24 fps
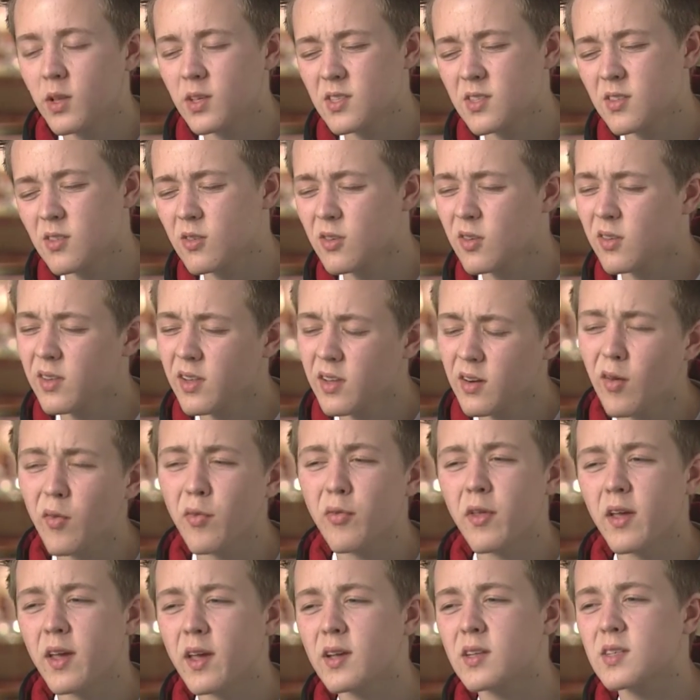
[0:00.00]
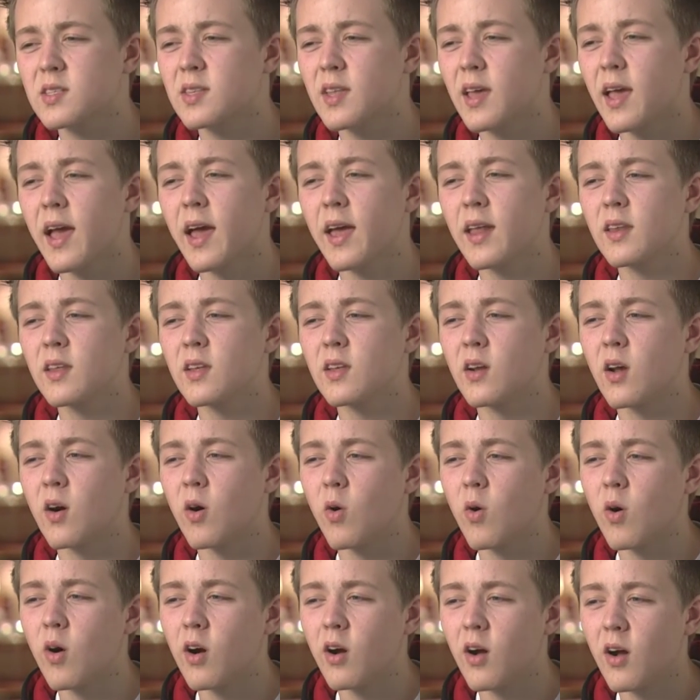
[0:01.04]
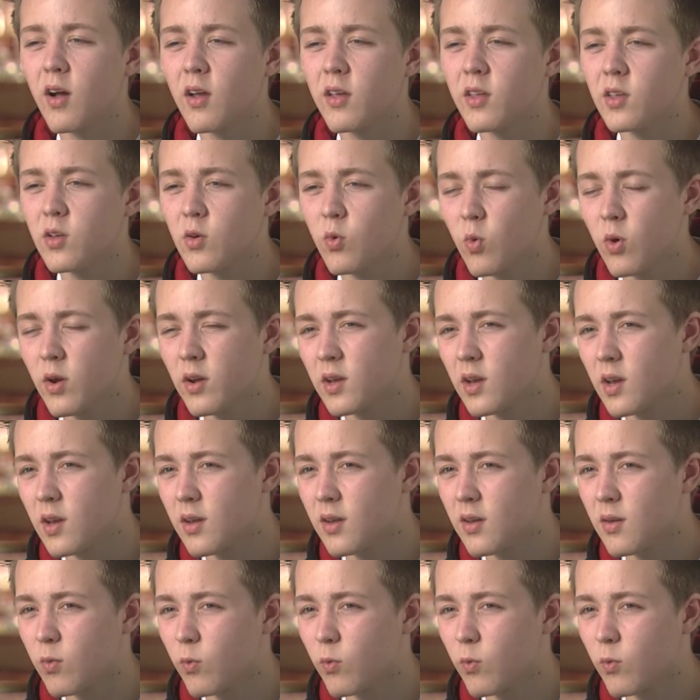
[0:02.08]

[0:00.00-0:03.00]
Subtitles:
Plus, there are little things that, you know, you wouldn't